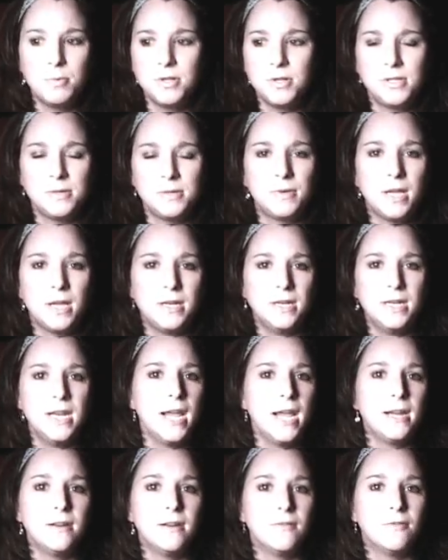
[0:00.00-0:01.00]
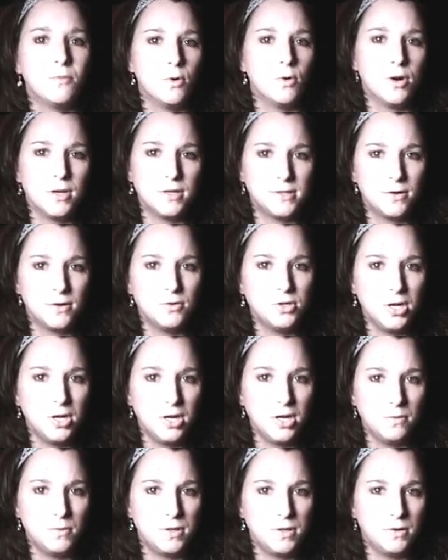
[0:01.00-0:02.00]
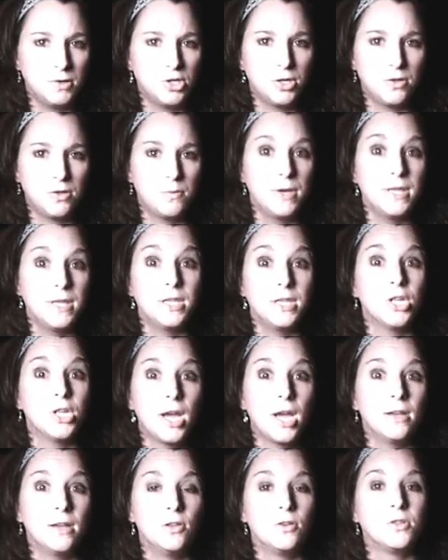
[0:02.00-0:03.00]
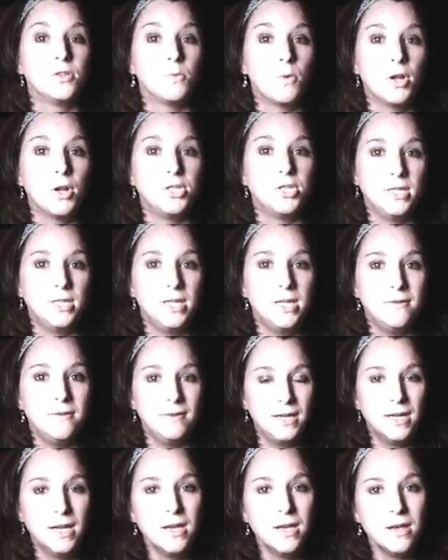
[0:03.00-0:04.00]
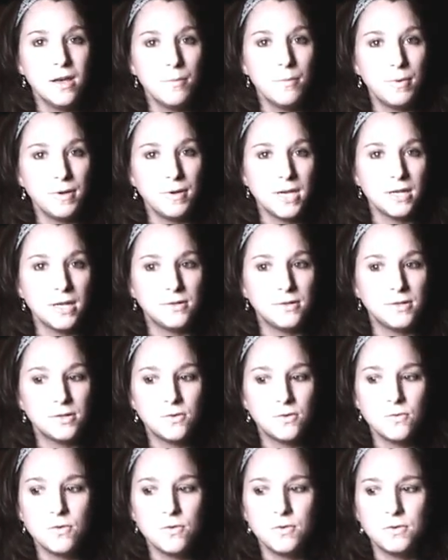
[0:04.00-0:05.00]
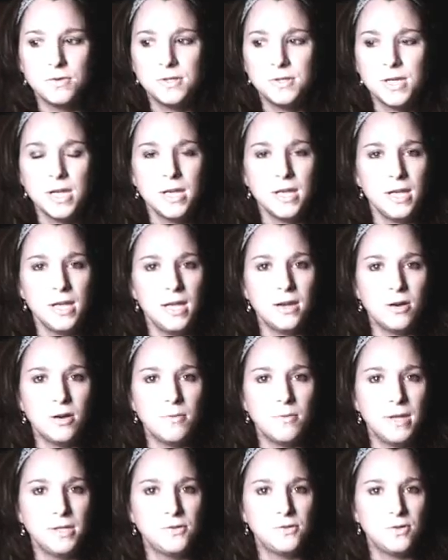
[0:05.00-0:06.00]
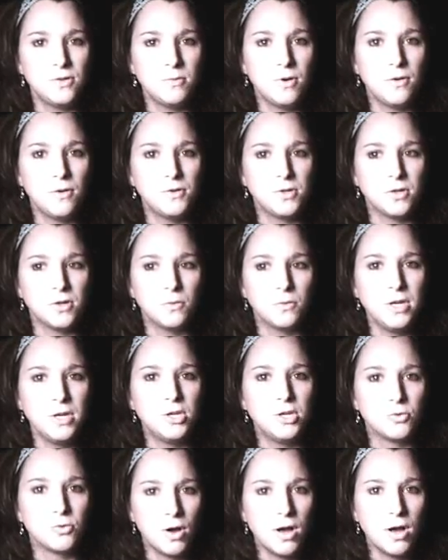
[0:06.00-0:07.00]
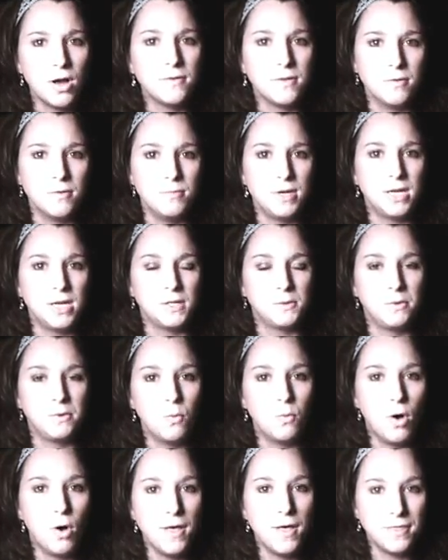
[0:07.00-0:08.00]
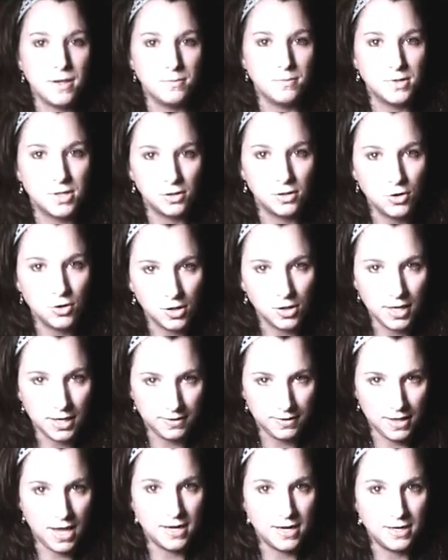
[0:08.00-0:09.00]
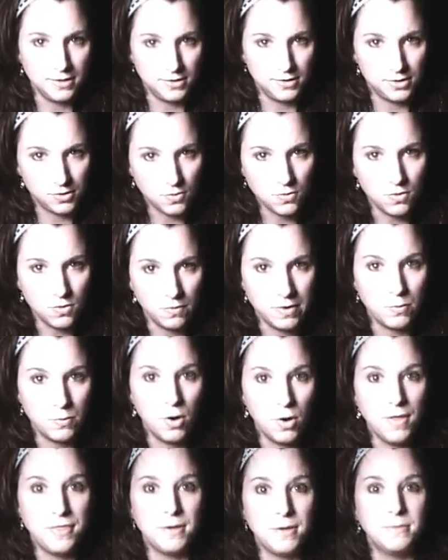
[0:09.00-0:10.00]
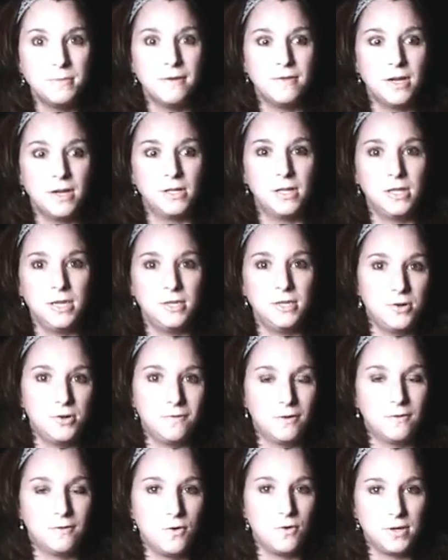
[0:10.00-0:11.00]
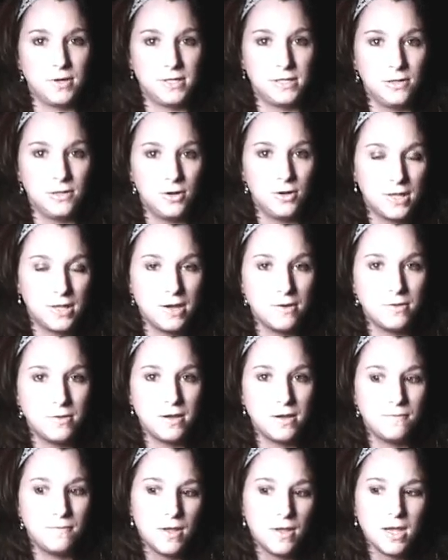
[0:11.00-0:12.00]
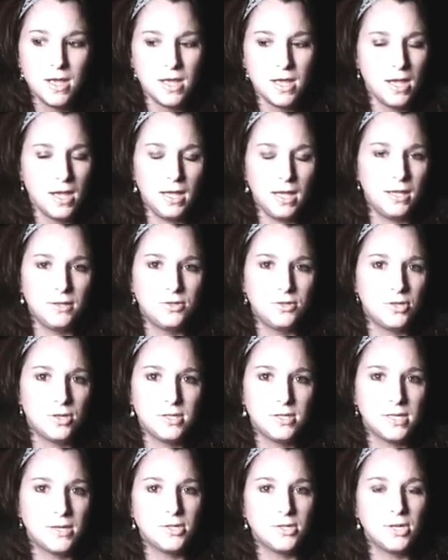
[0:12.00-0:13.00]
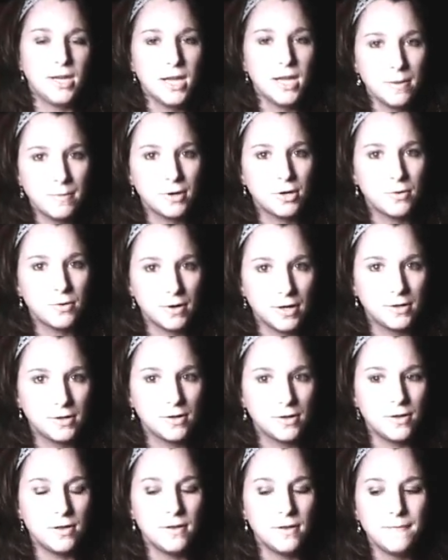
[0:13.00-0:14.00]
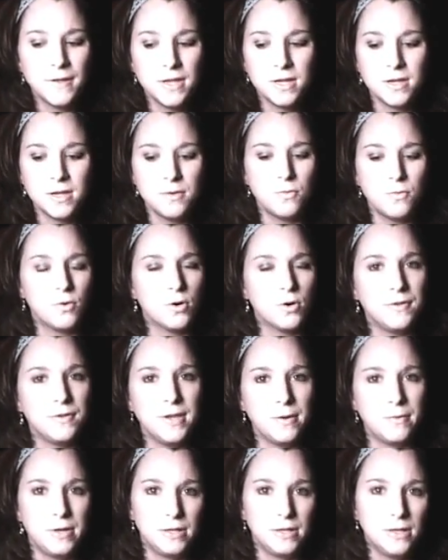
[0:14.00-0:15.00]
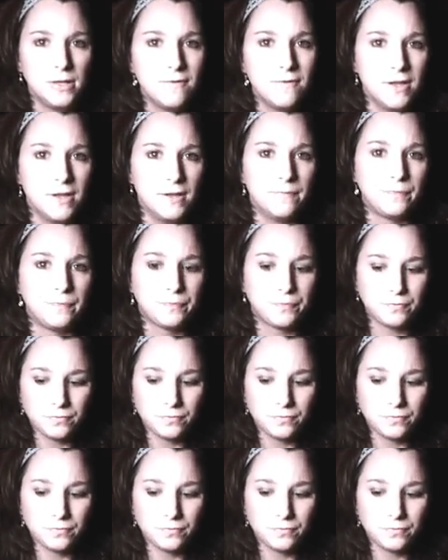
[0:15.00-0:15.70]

put some kind of negative word associated with the way the child looks watching TV, but yet in schools, in our mainstream culture, we drug them because we want them to look like that in school. We want them to have that glazed over focused look. It's just such a hypocritical world that we live in.